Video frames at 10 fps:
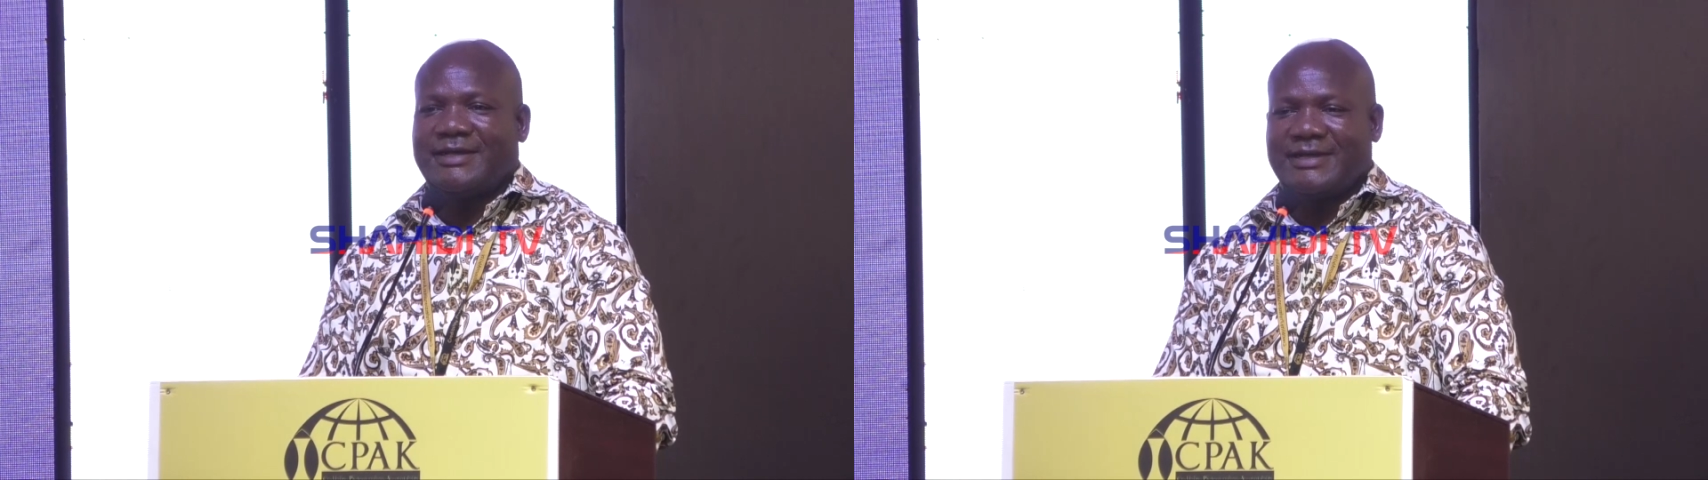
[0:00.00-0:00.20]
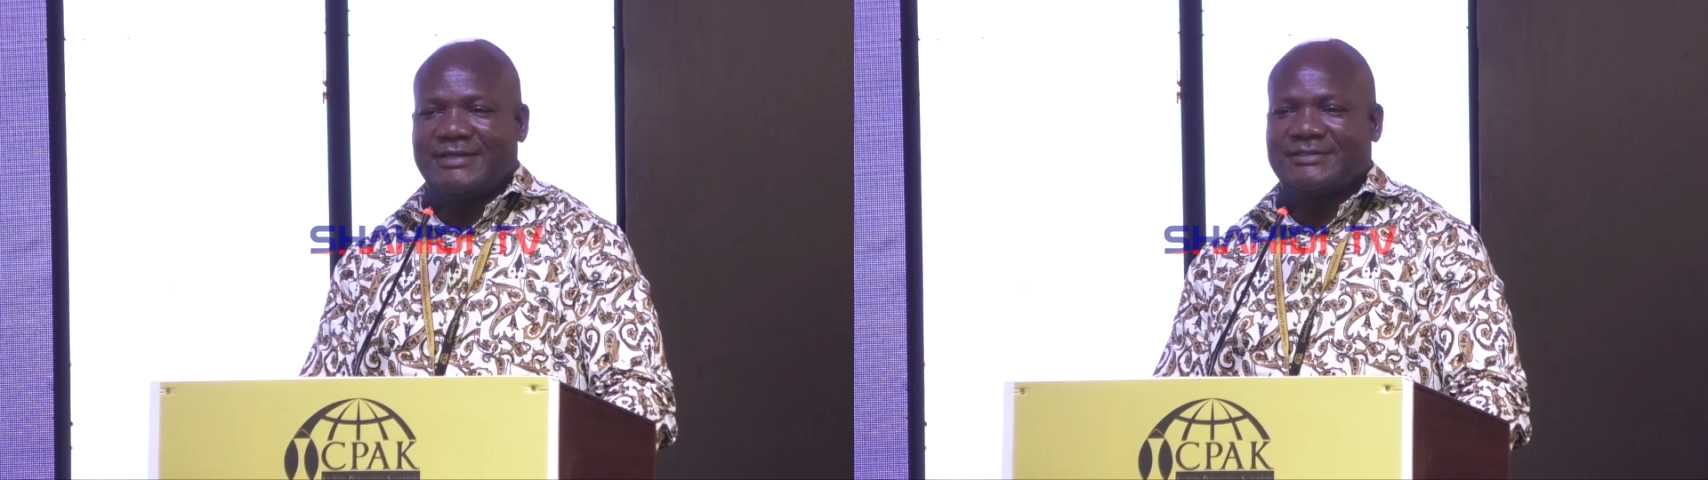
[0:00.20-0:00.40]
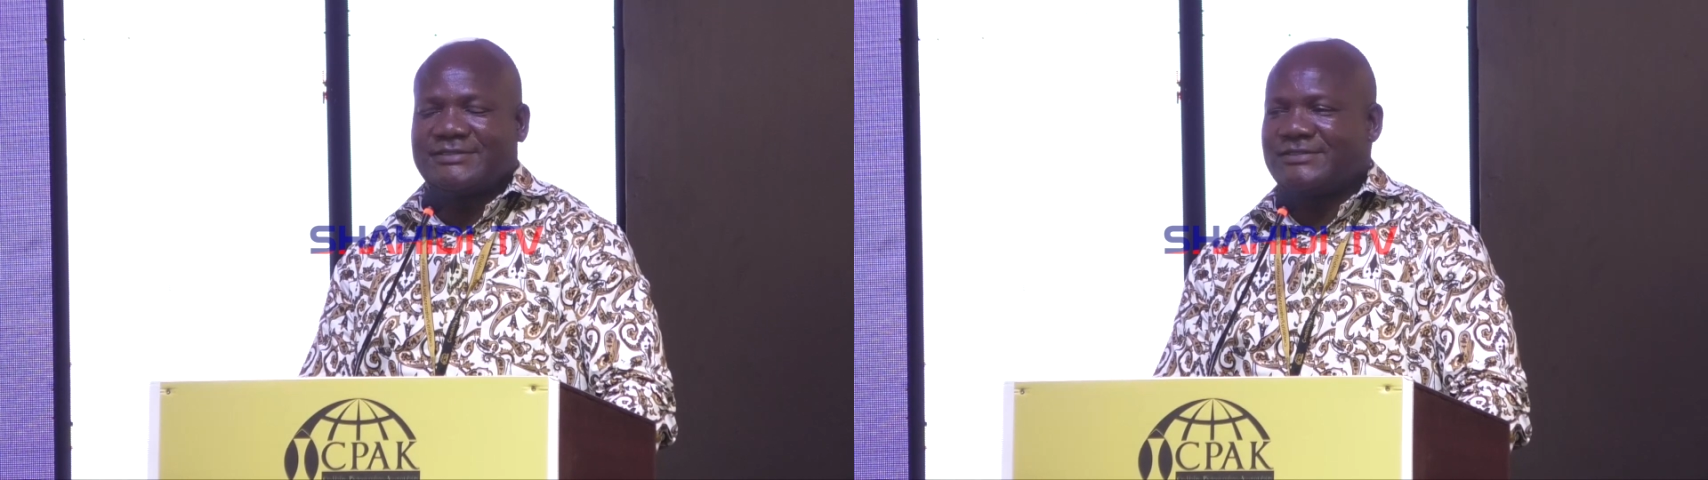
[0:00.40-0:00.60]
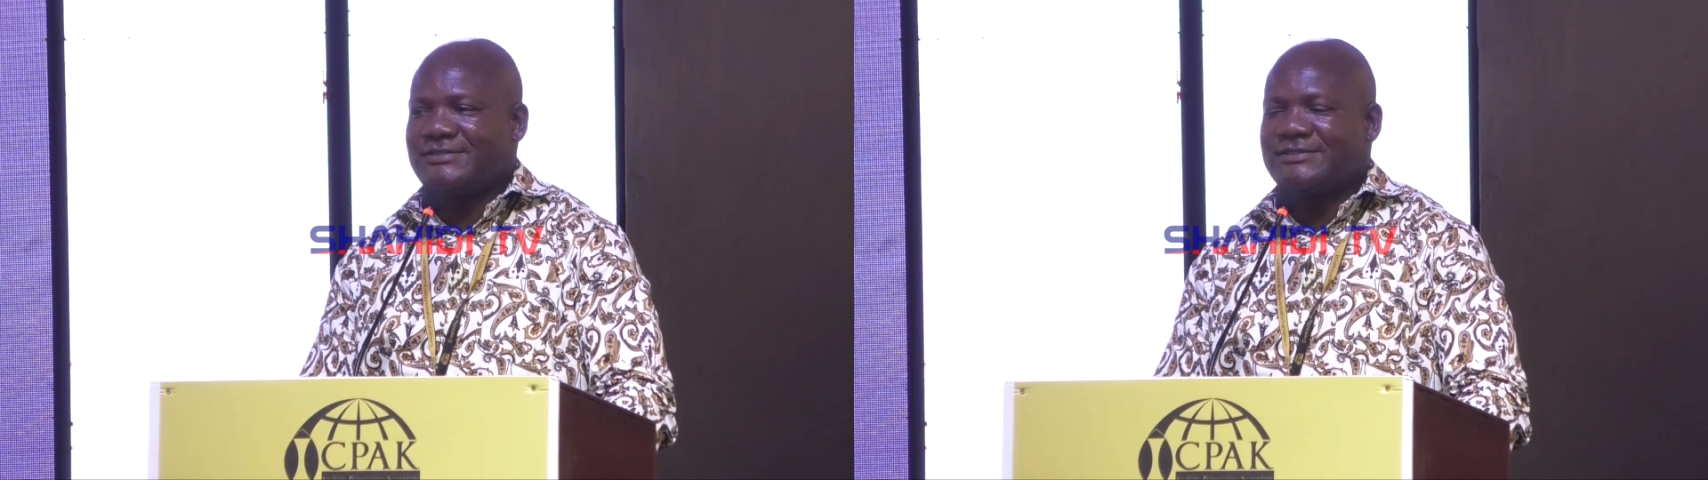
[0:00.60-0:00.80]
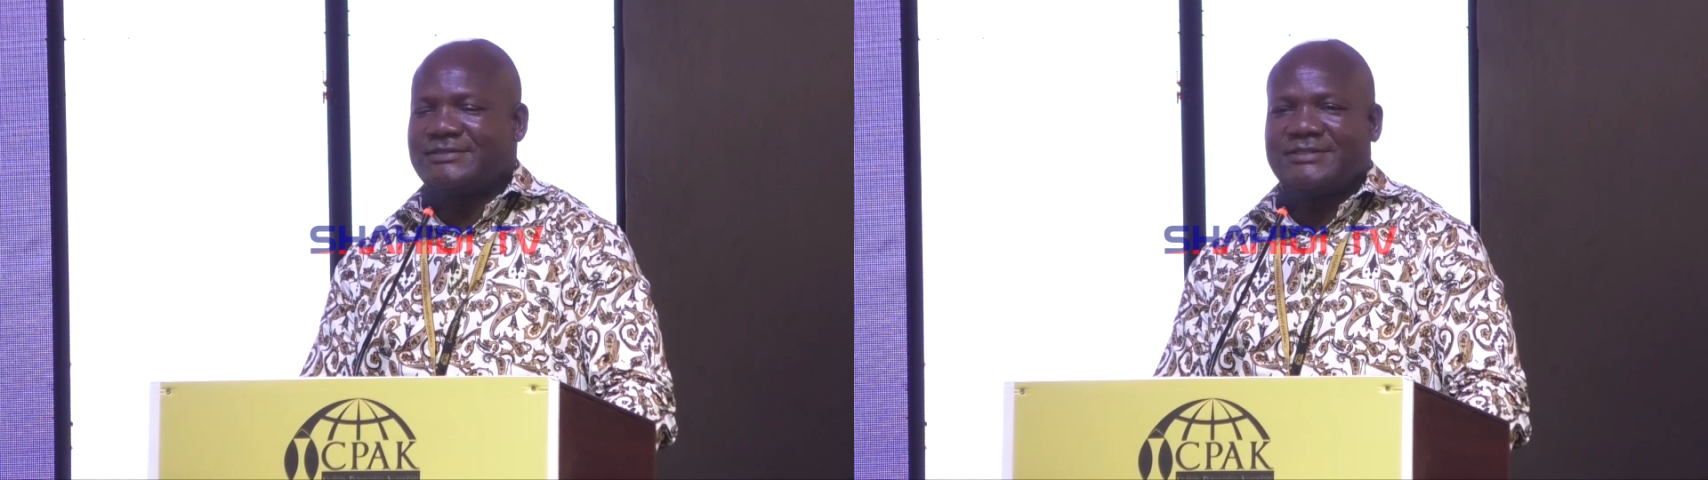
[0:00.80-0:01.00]

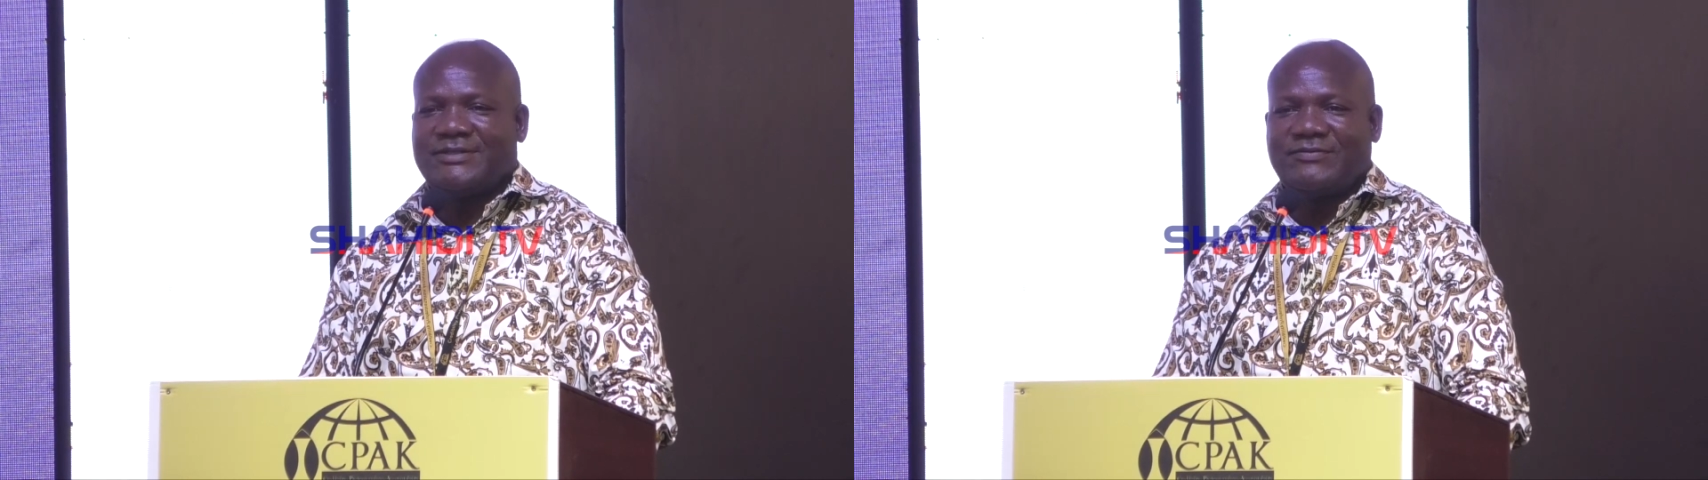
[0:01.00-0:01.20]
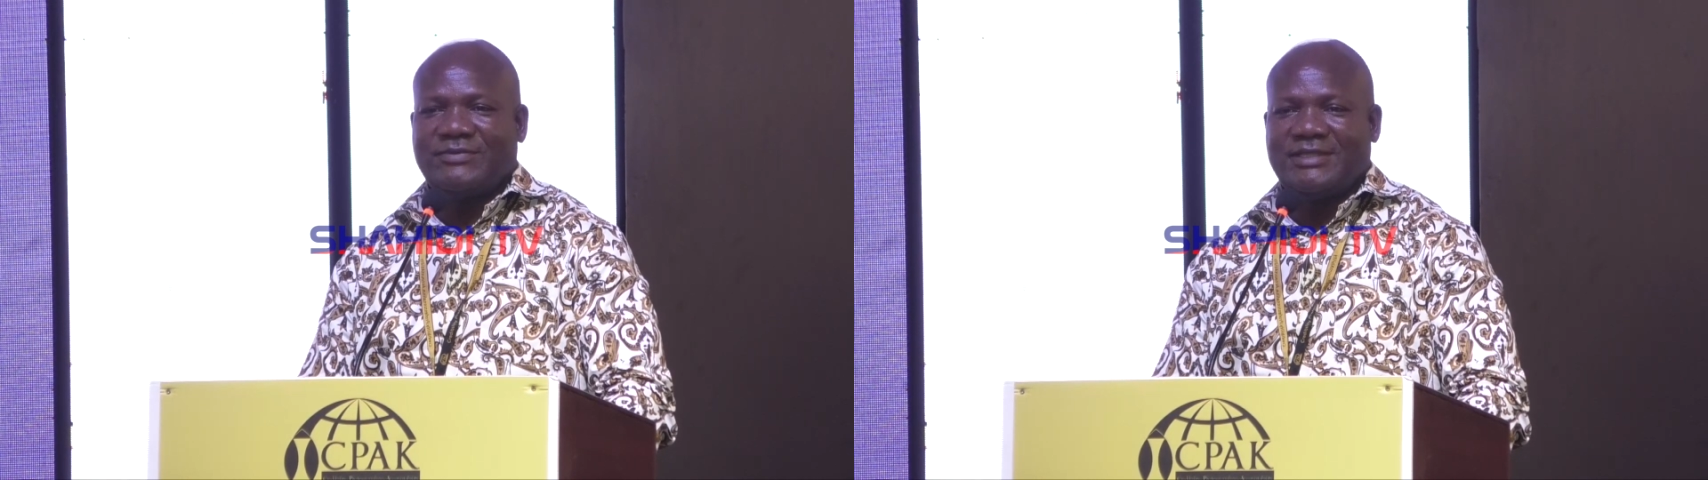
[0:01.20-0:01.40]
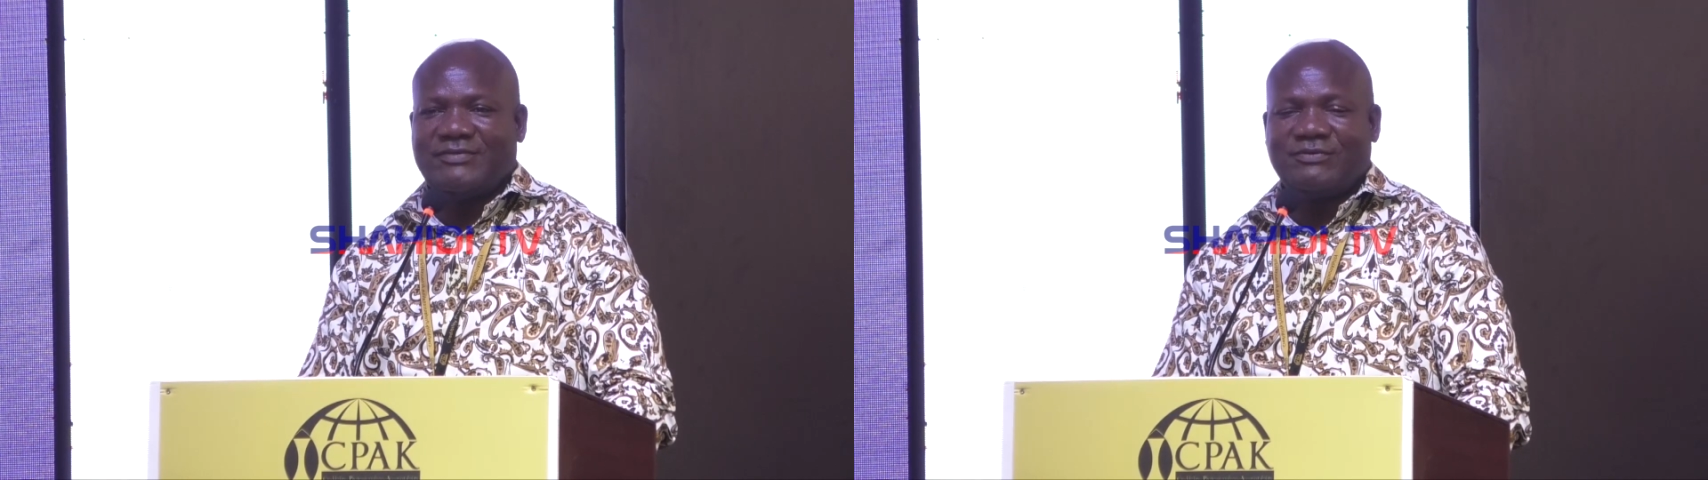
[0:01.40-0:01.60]
as the